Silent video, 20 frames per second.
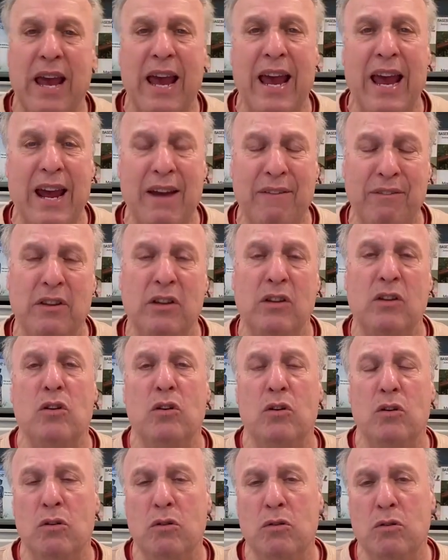you have to
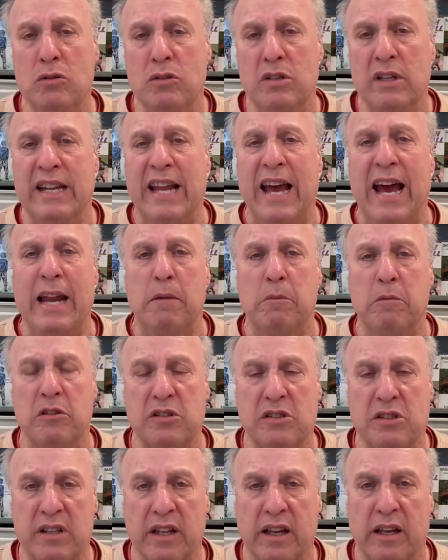use an animal
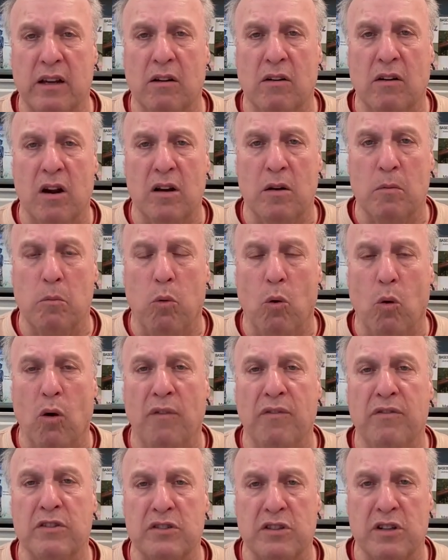sticker on a
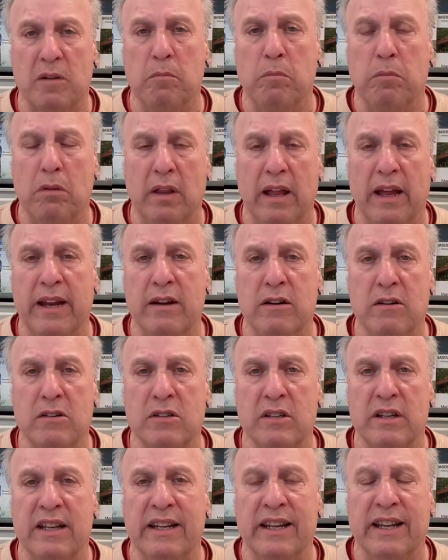ball for some
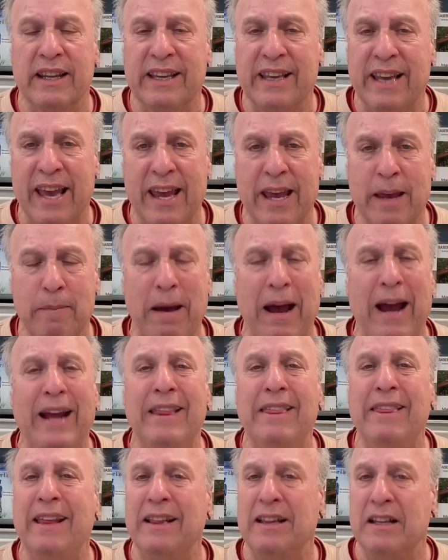players in a game, I
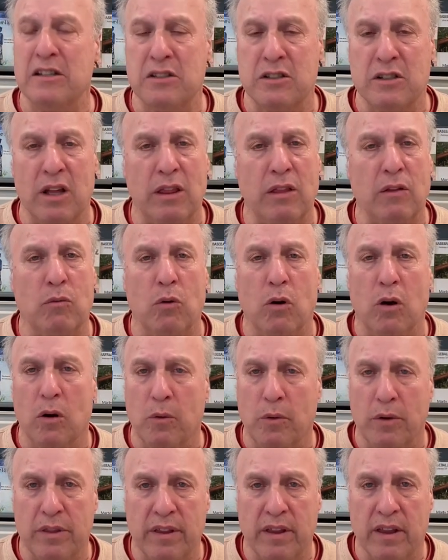think there's nothing wrong
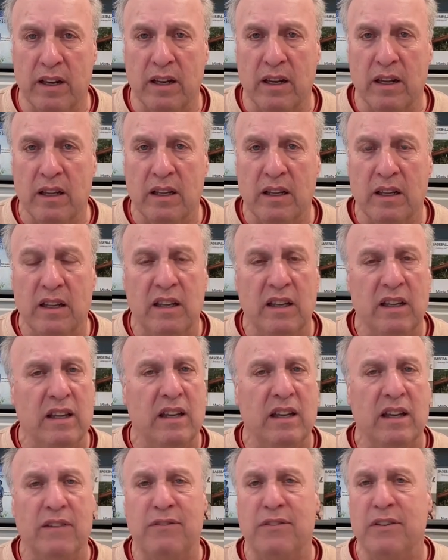with it.
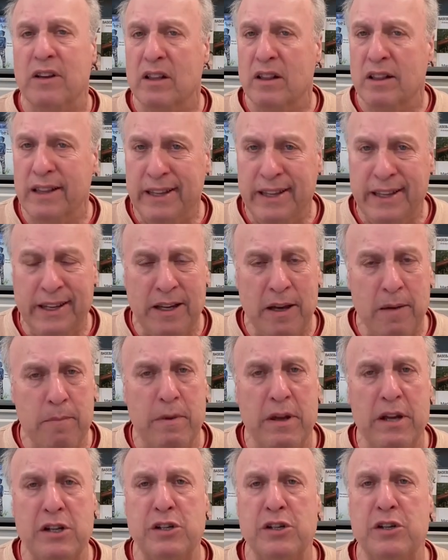If your league
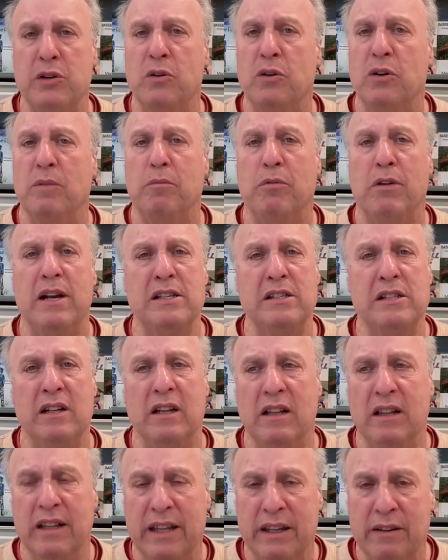commissioner or president
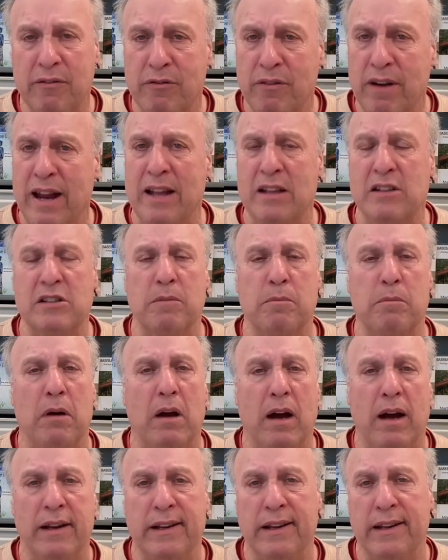of the league frowns
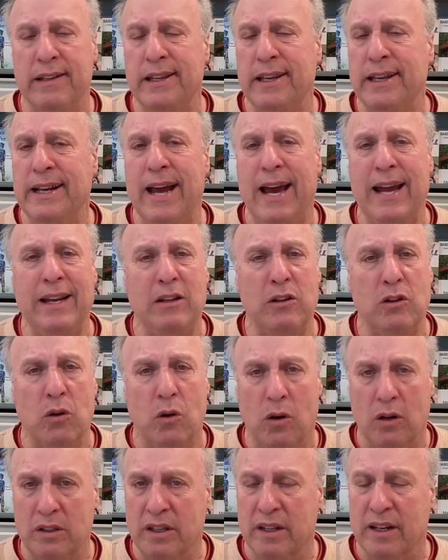upon it, you got to
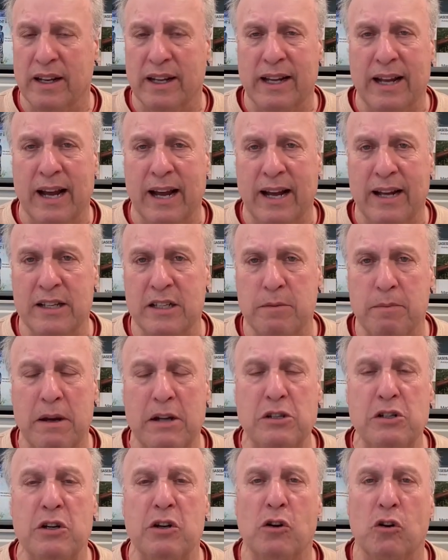talk to the guy,
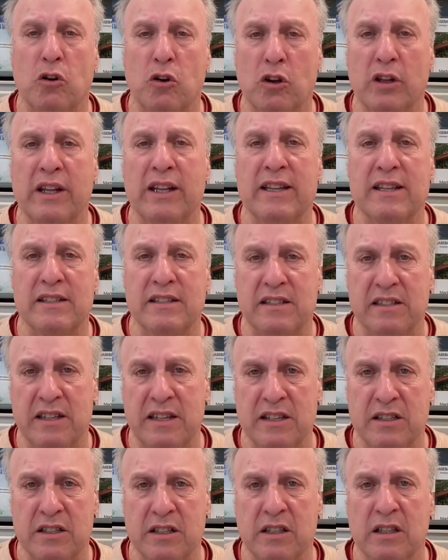especially early in the
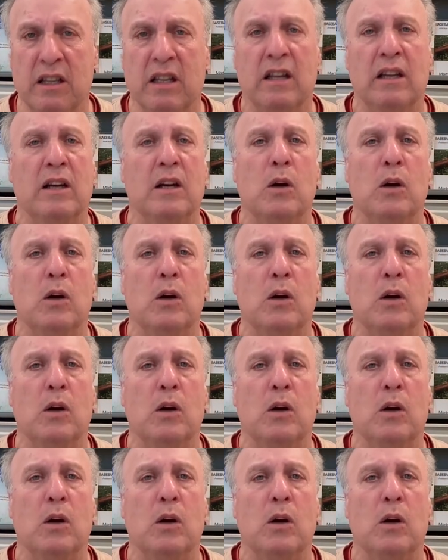season.